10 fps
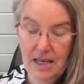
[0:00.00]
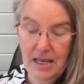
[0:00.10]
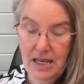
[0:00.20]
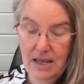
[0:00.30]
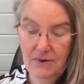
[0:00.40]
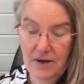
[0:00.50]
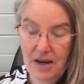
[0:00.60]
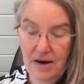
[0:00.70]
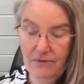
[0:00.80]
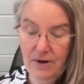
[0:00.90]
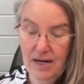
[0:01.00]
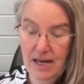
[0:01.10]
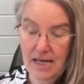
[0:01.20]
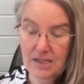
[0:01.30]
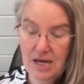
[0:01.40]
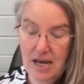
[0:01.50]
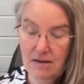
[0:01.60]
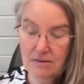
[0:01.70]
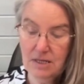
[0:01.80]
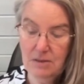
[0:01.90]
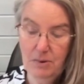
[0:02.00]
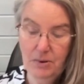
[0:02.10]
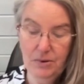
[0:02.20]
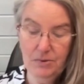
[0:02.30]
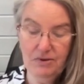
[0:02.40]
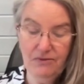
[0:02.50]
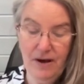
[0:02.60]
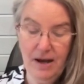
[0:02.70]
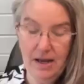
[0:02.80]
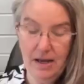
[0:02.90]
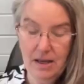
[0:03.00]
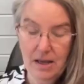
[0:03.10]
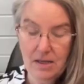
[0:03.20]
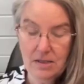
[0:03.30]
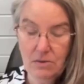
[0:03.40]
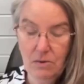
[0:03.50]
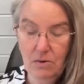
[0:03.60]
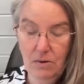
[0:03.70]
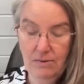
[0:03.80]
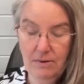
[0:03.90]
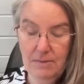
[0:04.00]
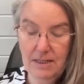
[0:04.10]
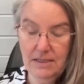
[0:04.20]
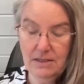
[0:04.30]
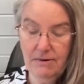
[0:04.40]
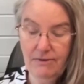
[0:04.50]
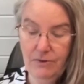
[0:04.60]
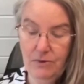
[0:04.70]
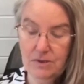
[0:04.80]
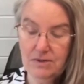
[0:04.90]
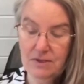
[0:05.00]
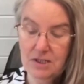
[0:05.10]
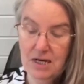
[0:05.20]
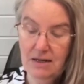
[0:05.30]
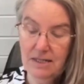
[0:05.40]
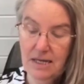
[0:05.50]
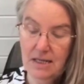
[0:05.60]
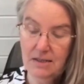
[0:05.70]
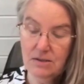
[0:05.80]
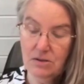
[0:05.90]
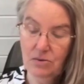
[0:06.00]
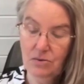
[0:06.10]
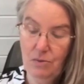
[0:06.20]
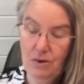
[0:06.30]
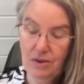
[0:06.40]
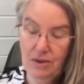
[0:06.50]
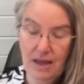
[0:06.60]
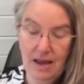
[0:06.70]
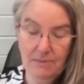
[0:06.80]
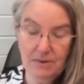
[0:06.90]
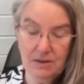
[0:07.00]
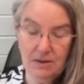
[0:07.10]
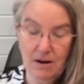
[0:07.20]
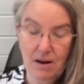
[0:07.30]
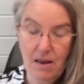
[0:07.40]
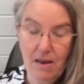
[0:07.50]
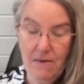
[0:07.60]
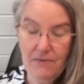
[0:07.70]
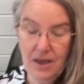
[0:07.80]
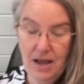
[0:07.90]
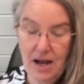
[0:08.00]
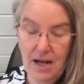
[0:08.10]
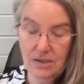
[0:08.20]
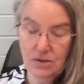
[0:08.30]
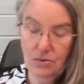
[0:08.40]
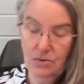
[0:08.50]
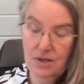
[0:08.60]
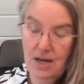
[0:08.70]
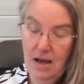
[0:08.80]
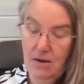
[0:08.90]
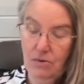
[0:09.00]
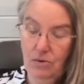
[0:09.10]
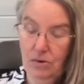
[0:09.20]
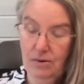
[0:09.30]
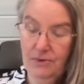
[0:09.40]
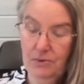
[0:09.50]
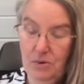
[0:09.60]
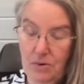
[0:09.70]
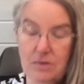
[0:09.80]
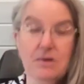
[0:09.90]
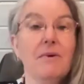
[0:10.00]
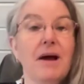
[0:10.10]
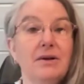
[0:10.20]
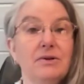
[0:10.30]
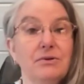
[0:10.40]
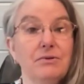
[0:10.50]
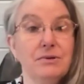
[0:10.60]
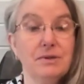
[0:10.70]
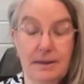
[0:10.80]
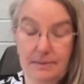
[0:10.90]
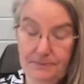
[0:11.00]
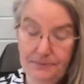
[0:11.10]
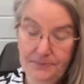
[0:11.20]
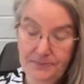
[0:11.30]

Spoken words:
Even every large house he burned with fire. So all of the military force of the Chaldeans who were with the captain of the guard tore down all of the walls around Jerusalem.